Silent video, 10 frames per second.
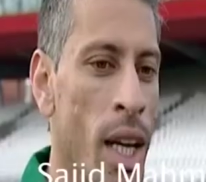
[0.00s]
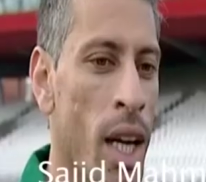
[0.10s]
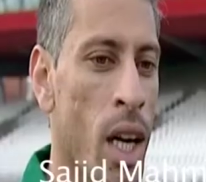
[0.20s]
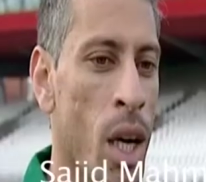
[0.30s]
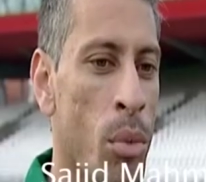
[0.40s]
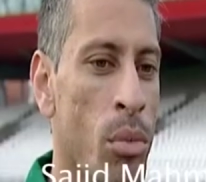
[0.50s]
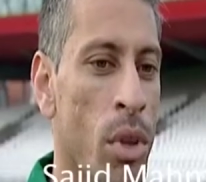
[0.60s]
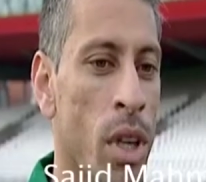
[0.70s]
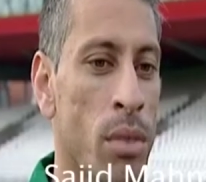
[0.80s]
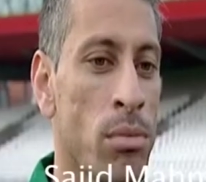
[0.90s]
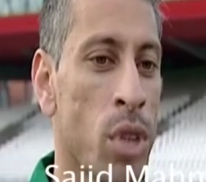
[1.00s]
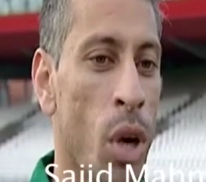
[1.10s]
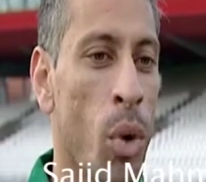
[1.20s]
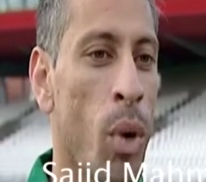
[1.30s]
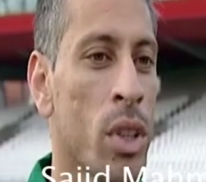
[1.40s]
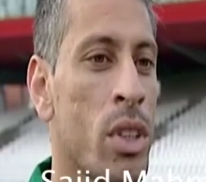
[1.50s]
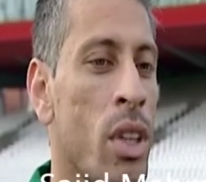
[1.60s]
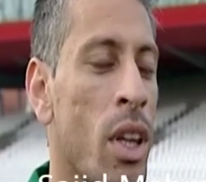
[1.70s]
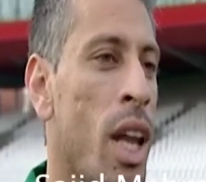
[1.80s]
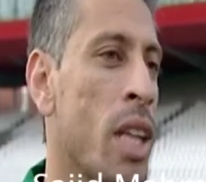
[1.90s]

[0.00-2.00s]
Watching all the